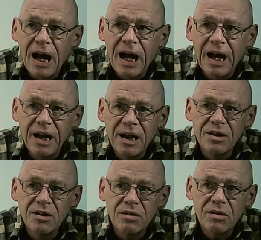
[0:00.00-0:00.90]

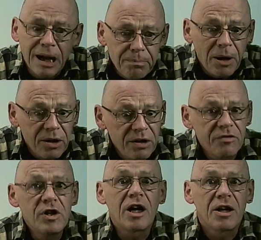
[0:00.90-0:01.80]
And that body
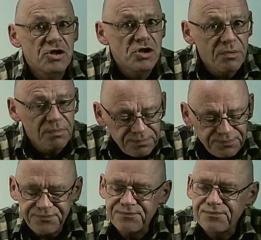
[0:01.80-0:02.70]
of knowledge
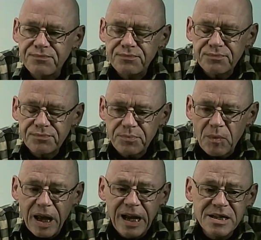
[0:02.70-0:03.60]

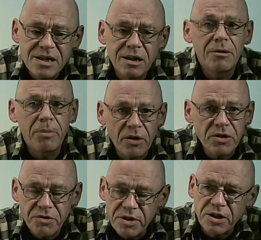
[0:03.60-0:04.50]
is a
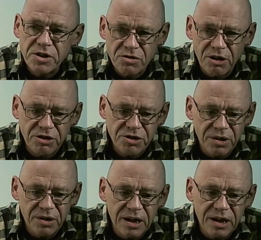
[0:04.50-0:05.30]
laboratory construction.